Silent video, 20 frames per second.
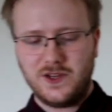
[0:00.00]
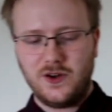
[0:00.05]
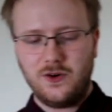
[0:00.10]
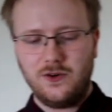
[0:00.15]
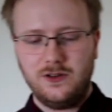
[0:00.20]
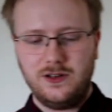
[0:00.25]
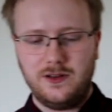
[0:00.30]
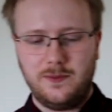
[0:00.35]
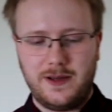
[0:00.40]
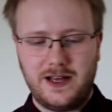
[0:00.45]

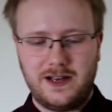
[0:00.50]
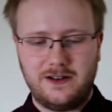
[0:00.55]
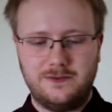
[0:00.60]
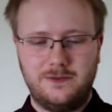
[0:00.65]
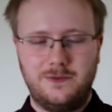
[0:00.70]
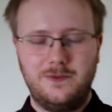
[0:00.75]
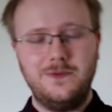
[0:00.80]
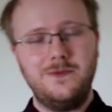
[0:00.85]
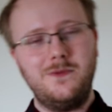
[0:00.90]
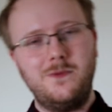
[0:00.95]
all
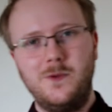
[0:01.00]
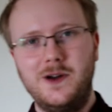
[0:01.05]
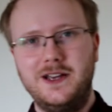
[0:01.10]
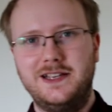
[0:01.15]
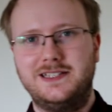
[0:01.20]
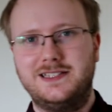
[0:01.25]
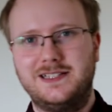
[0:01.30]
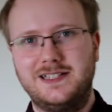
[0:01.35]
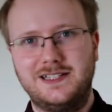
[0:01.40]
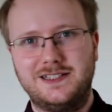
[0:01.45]
about
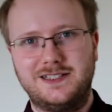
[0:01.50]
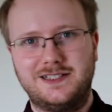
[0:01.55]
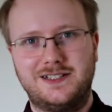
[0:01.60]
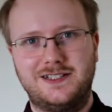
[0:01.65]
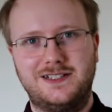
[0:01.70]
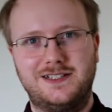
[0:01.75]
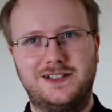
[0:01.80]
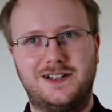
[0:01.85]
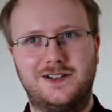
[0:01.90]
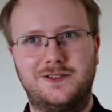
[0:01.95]
ways things
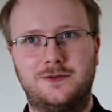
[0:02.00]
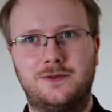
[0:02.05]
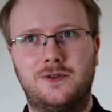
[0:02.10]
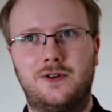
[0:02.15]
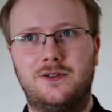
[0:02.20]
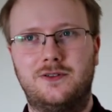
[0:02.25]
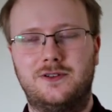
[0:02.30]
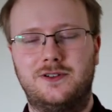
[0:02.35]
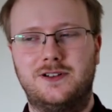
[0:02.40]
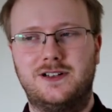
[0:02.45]
can go
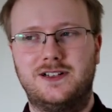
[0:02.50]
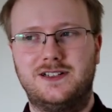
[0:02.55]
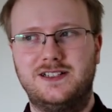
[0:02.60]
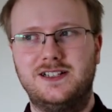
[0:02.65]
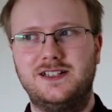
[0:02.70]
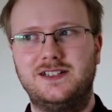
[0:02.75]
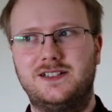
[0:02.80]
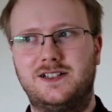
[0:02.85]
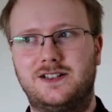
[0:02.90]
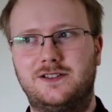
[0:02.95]
wrong and
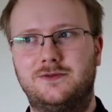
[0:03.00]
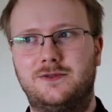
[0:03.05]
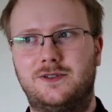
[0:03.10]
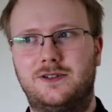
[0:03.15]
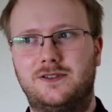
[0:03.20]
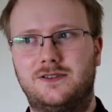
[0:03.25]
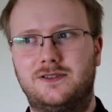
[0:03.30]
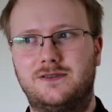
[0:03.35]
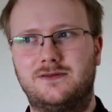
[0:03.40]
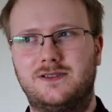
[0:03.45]
did go
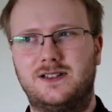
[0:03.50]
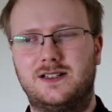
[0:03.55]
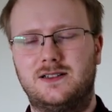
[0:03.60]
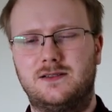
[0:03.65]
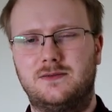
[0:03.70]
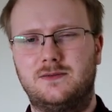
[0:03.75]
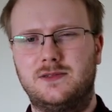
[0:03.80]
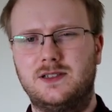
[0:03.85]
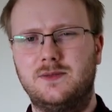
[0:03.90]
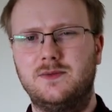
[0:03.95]
wrong,
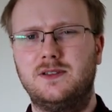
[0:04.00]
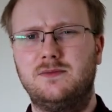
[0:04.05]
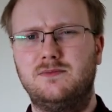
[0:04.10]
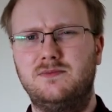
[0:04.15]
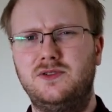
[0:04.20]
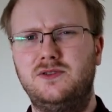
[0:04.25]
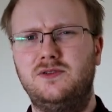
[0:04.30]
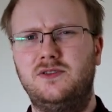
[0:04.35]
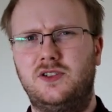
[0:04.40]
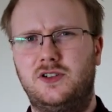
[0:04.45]
and some of the
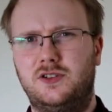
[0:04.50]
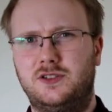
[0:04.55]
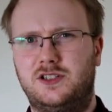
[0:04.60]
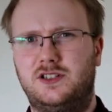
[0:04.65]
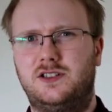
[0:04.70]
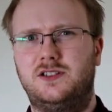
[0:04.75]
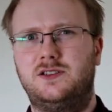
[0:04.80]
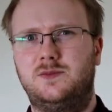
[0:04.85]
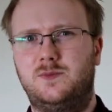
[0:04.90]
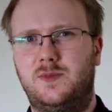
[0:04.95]
moon
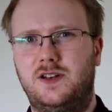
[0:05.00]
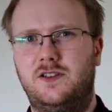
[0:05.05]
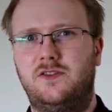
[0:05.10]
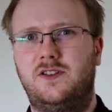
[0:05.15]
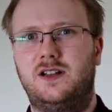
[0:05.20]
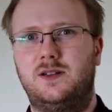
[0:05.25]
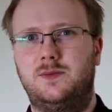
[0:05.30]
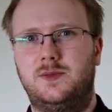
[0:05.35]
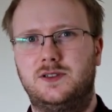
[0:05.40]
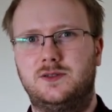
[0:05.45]
logic used by
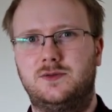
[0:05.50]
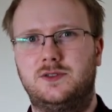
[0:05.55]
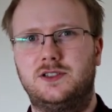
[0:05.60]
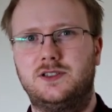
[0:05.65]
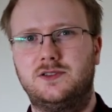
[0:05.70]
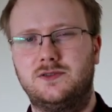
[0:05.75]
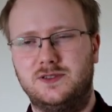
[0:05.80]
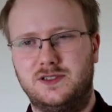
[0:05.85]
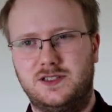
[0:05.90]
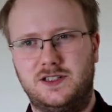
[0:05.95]
developers which
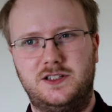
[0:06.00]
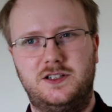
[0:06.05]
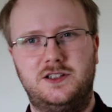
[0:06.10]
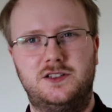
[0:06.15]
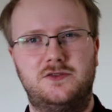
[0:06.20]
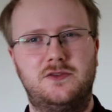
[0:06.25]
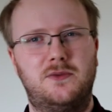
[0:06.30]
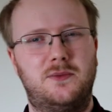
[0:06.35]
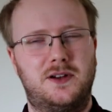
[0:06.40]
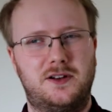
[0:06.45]
caused
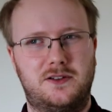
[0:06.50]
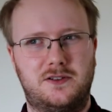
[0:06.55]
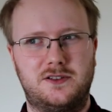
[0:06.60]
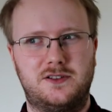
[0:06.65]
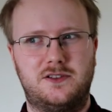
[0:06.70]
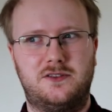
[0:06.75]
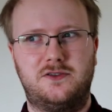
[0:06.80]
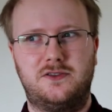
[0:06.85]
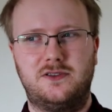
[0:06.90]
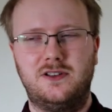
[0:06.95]
issues for
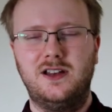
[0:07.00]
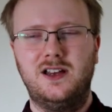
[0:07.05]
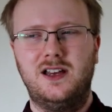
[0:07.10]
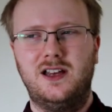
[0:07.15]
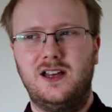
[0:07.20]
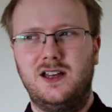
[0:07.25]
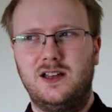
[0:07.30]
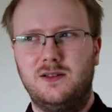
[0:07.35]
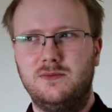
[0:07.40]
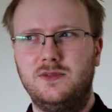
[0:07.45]
Microsoft
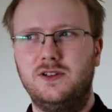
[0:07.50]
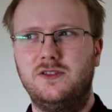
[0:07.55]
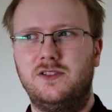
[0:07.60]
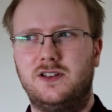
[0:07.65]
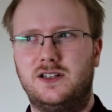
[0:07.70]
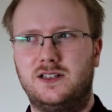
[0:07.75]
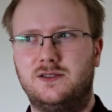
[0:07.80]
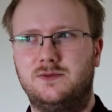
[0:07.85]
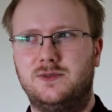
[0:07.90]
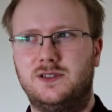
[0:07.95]

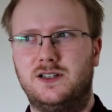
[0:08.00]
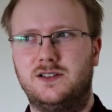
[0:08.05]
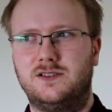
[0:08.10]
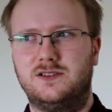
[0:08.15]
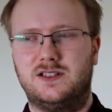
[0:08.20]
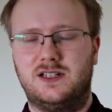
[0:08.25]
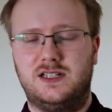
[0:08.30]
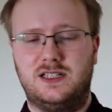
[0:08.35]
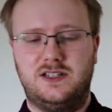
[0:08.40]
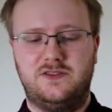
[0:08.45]
moving into
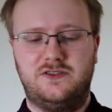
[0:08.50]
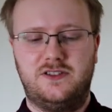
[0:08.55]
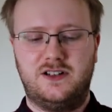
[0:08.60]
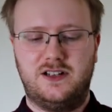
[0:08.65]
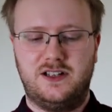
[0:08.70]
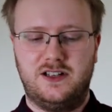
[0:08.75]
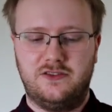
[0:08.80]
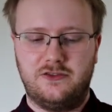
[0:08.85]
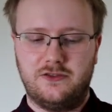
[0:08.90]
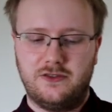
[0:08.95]
Windows
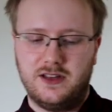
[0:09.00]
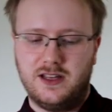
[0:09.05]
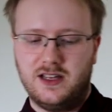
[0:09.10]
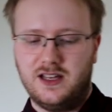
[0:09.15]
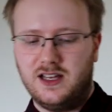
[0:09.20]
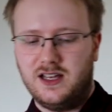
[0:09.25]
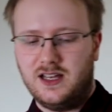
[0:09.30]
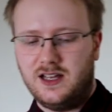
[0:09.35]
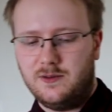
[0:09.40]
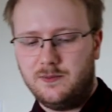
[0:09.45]
95.
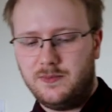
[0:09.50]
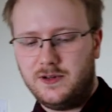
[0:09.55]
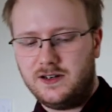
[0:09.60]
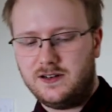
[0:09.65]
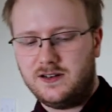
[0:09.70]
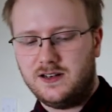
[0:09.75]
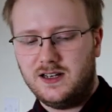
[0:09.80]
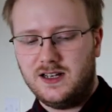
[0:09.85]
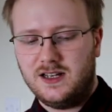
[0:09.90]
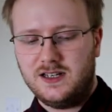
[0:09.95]

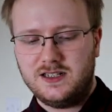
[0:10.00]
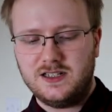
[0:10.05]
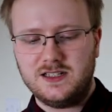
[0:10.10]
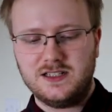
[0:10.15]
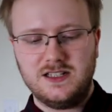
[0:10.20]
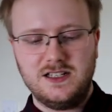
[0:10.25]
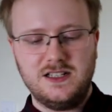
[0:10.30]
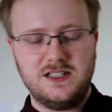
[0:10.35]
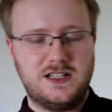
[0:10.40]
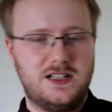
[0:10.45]
But
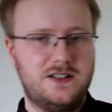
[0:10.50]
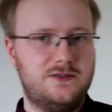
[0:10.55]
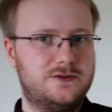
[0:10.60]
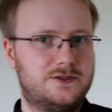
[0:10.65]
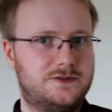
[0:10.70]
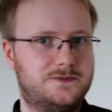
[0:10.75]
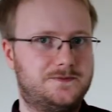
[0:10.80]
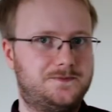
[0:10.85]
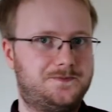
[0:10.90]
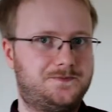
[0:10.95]
just in
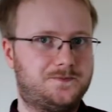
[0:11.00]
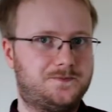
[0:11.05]
general,